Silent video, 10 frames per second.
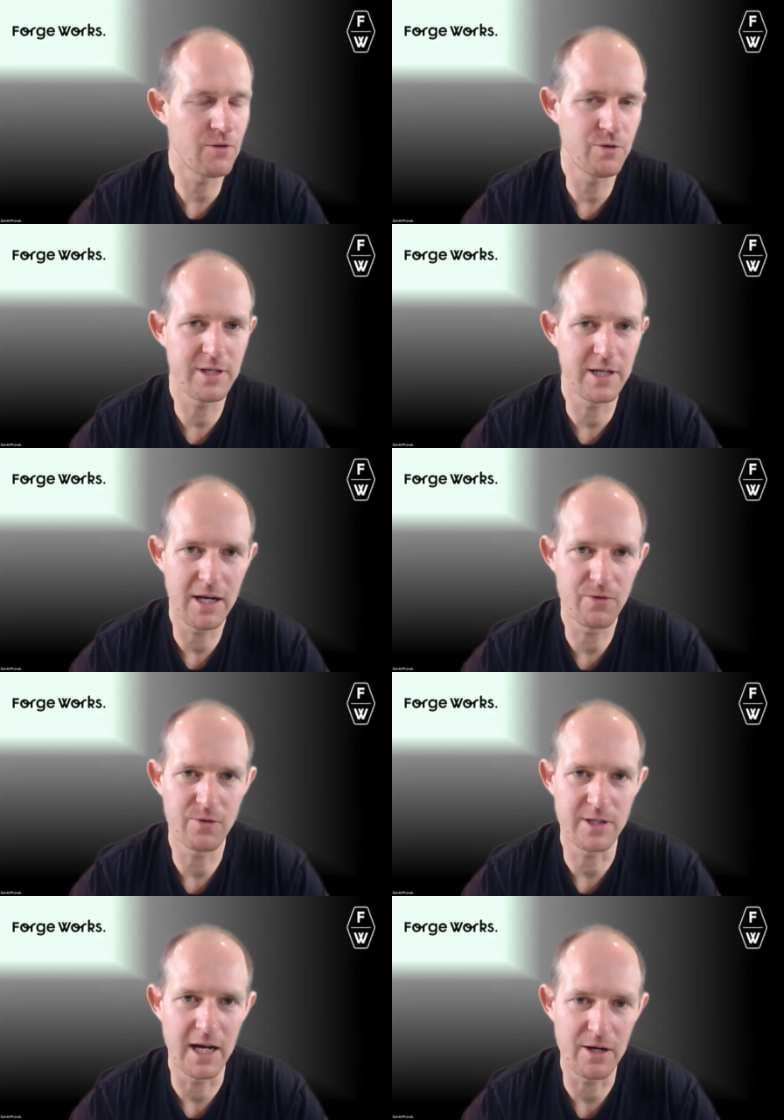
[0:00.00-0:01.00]
hundreds and
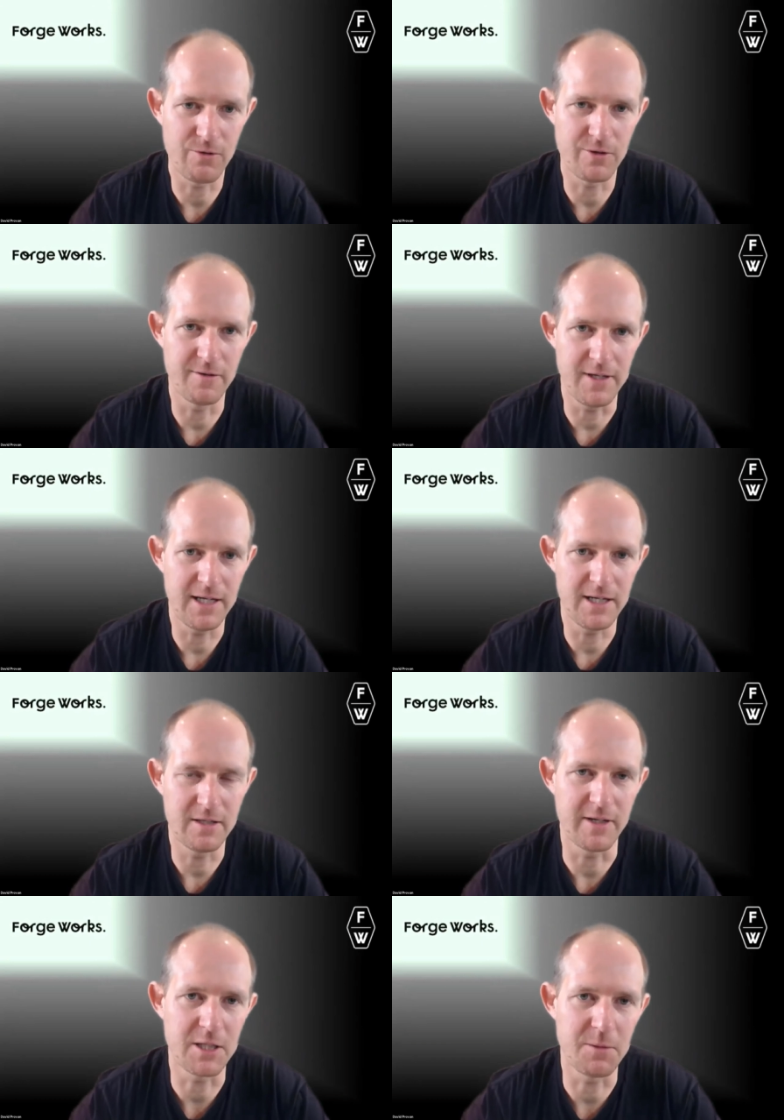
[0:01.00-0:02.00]
hundreds and hundreds of
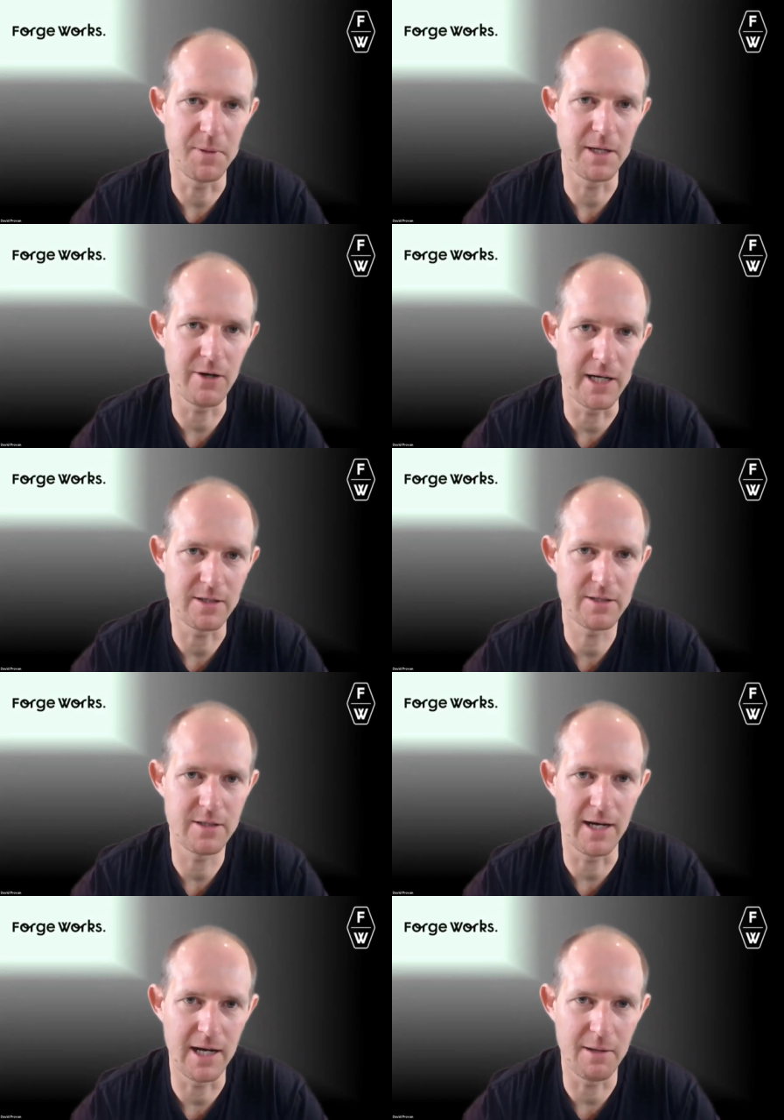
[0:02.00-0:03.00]
years of
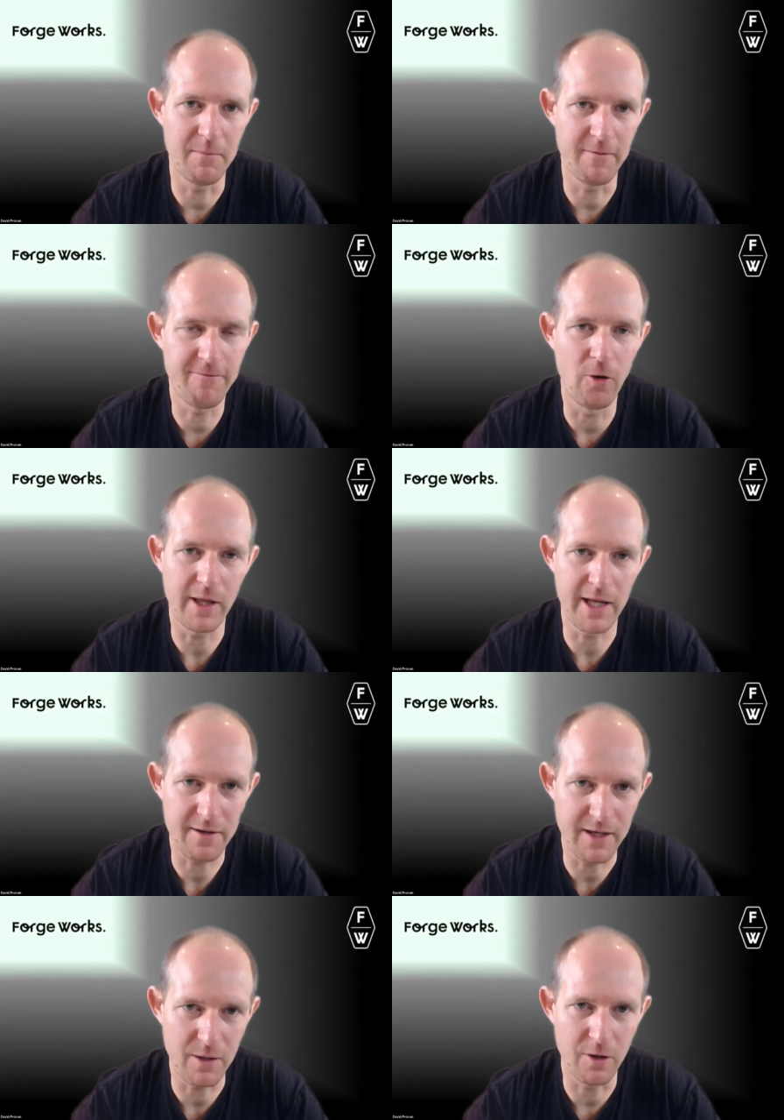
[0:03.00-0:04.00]
experience um,
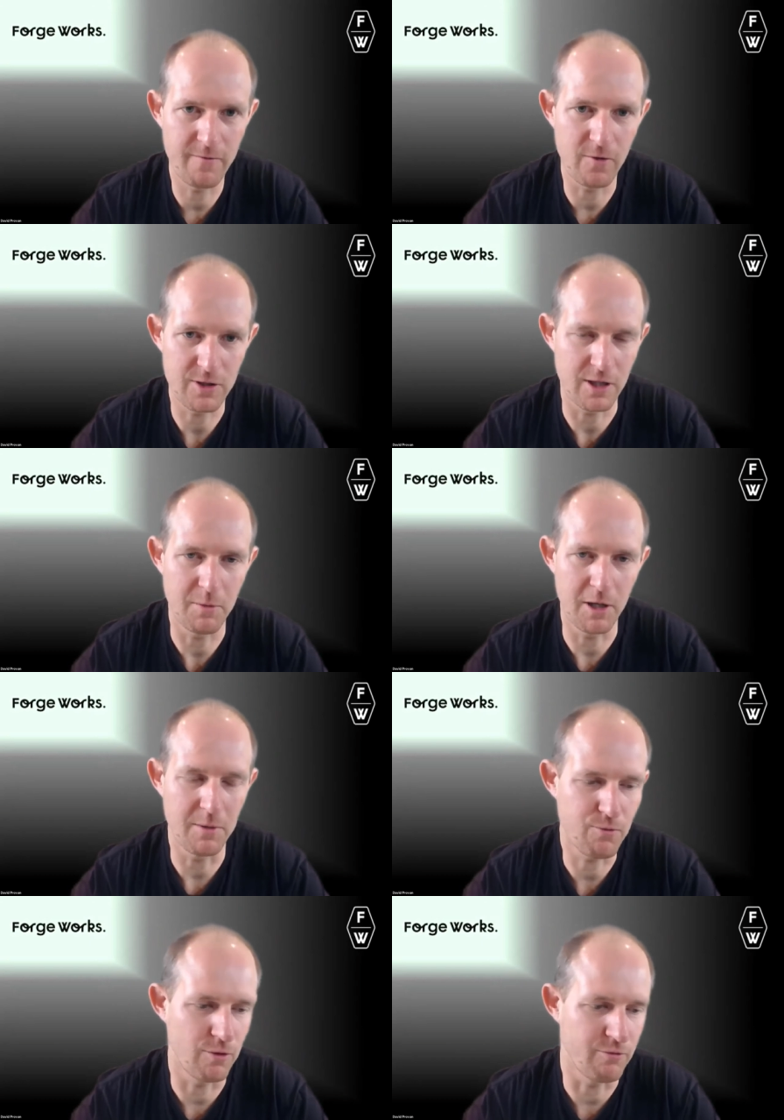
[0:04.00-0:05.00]
fall out of their workforce at the
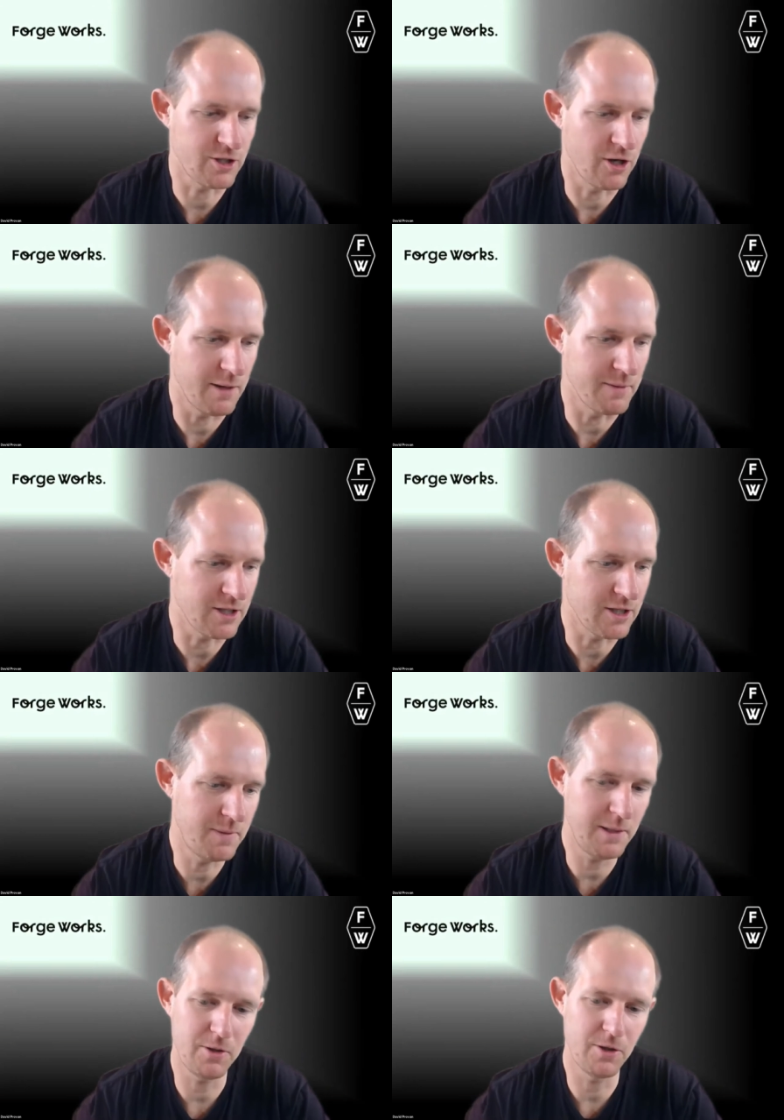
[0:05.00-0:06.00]
moment through retirement
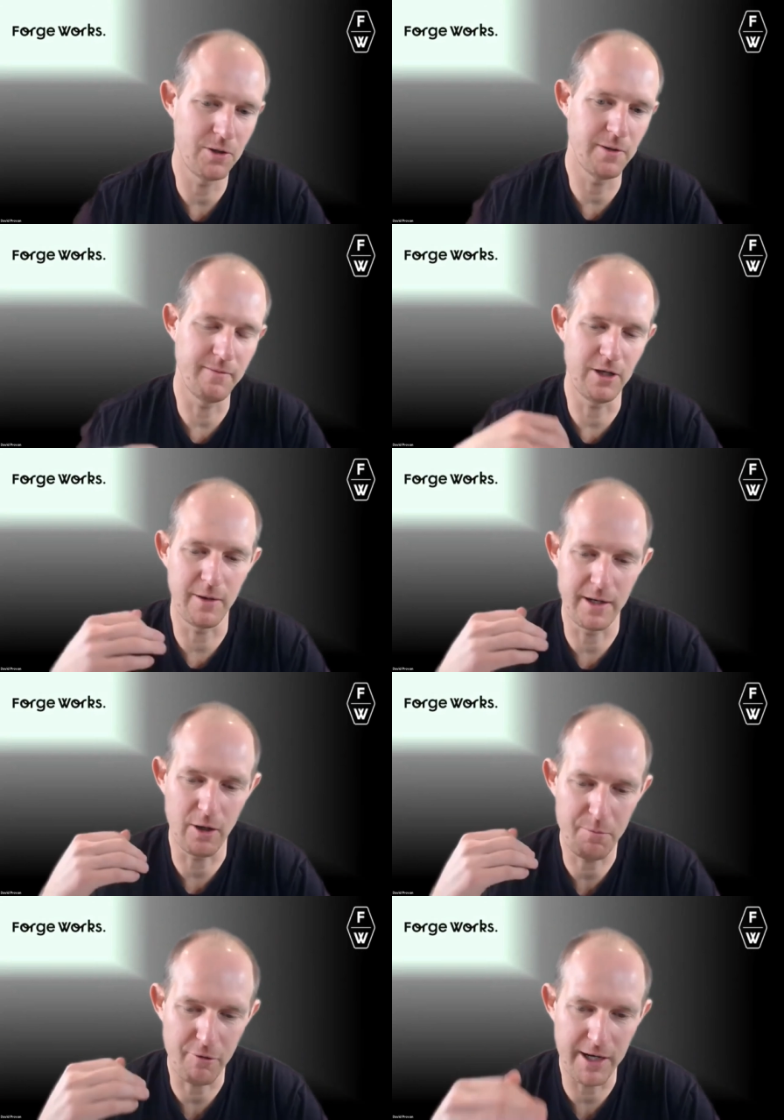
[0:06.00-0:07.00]
so people who you
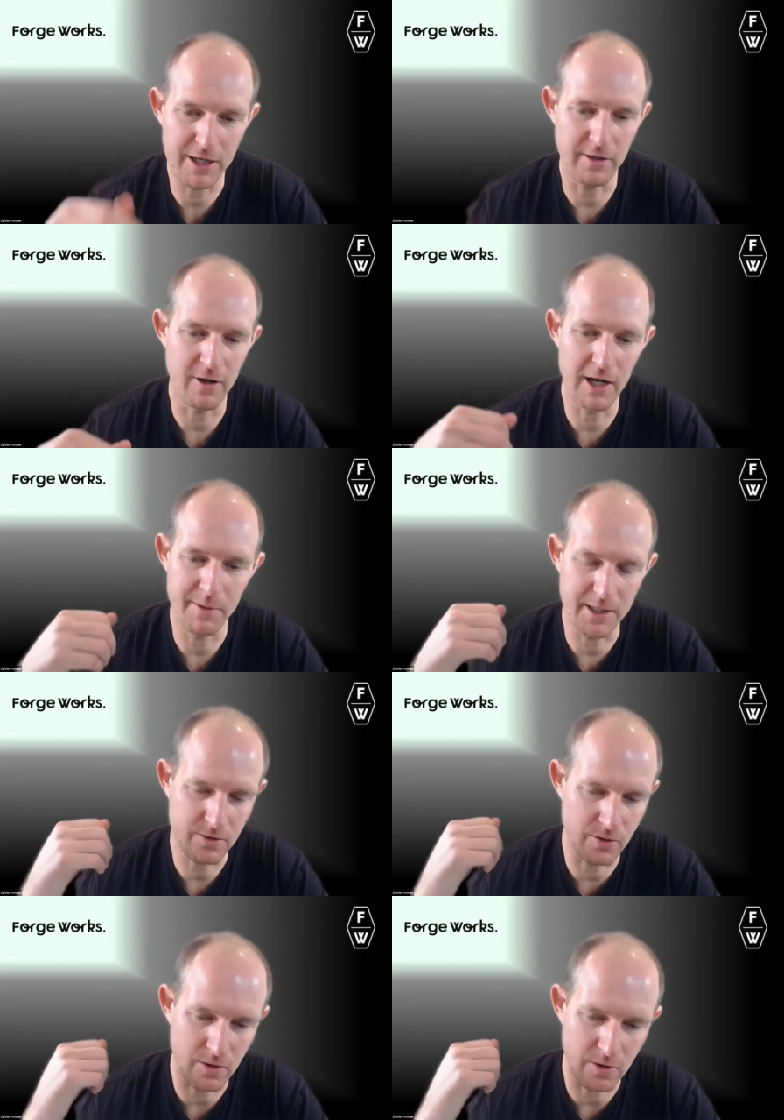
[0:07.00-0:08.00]
know in operational
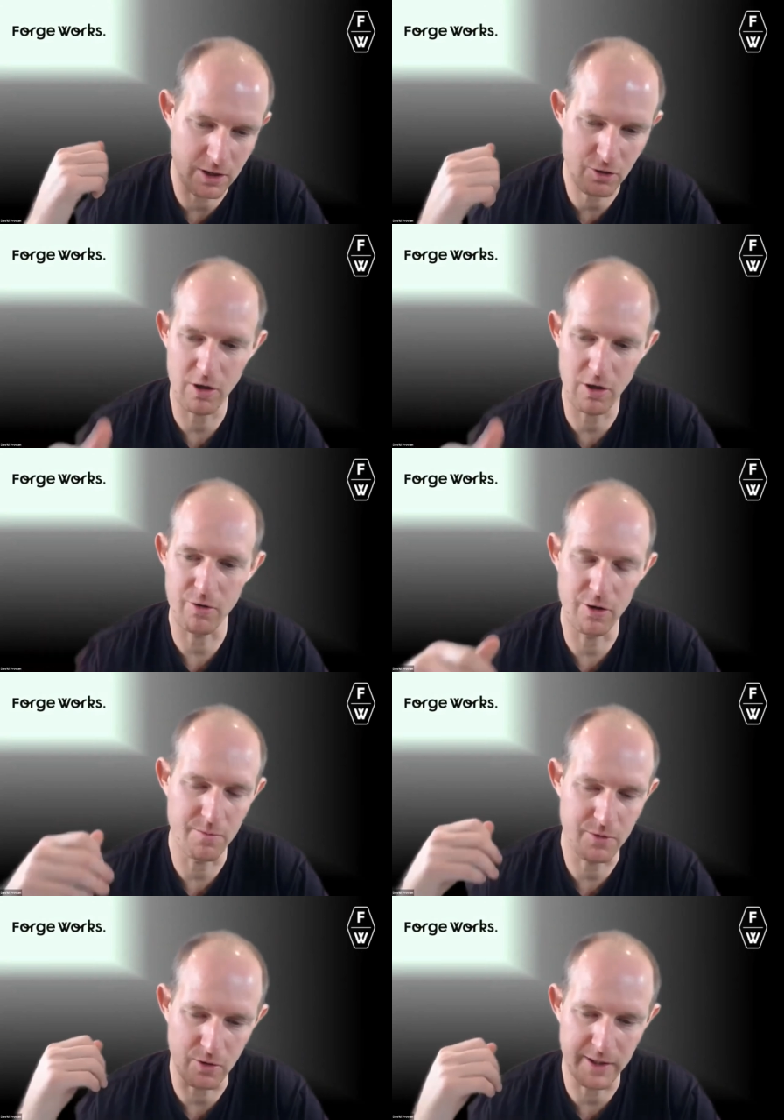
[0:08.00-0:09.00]
environments or control
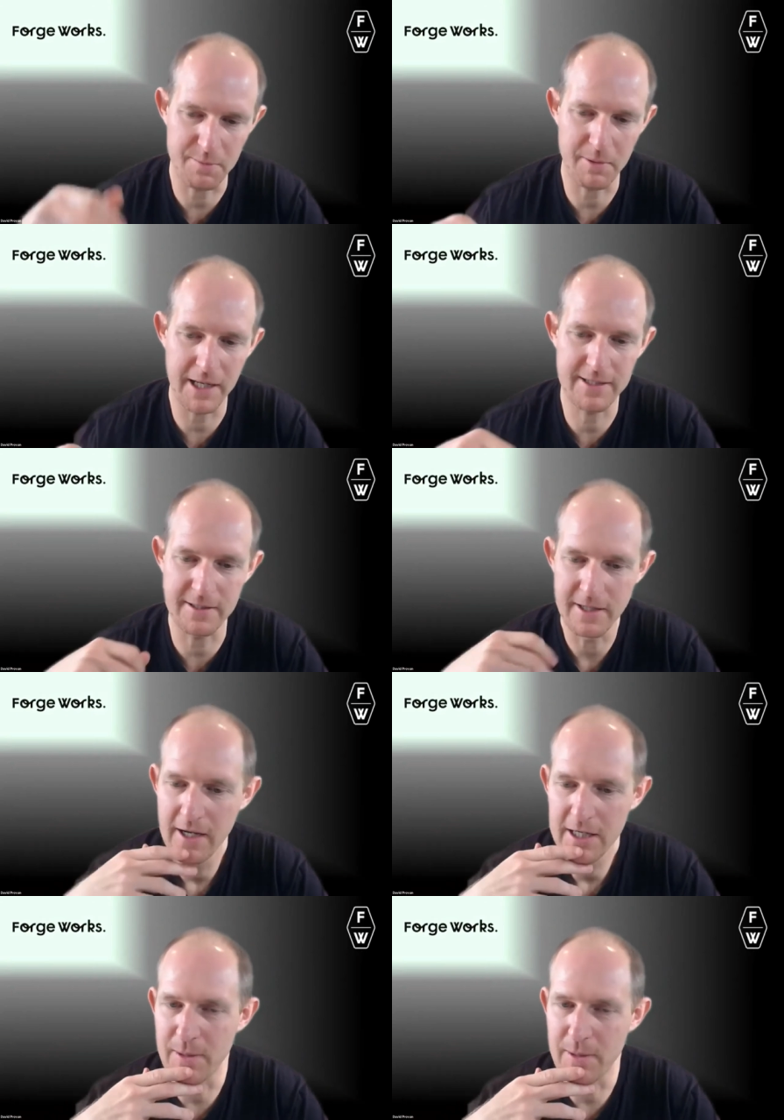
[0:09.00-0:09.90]
rooms or these places